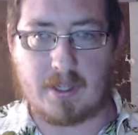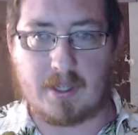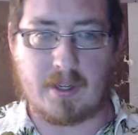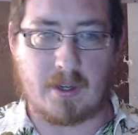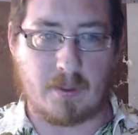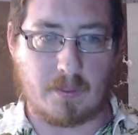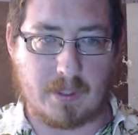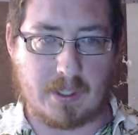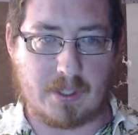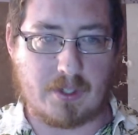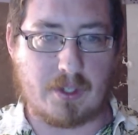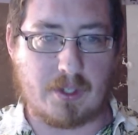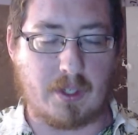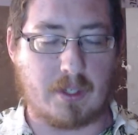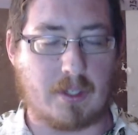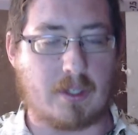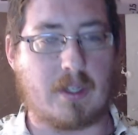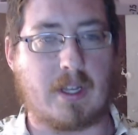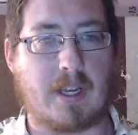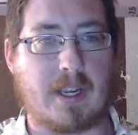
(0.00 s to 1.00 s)
in which
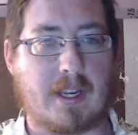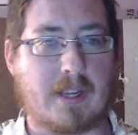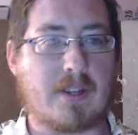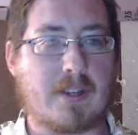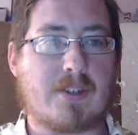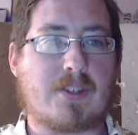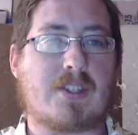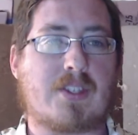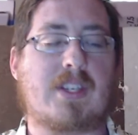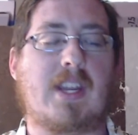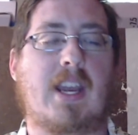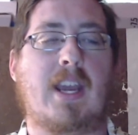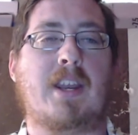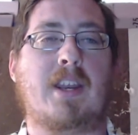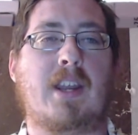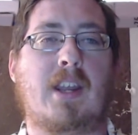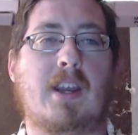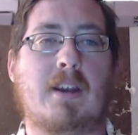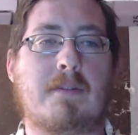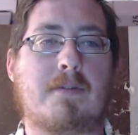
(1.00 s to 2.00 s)
you're like
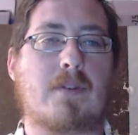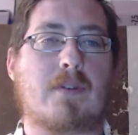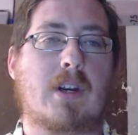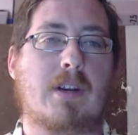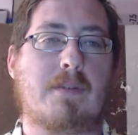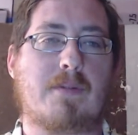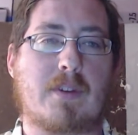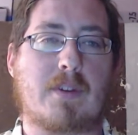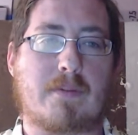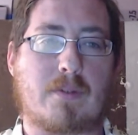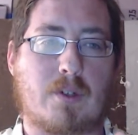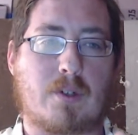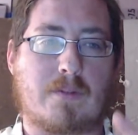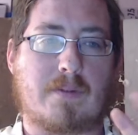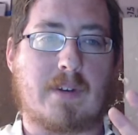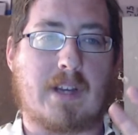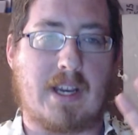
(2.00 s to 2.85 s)
standing in front of the vulva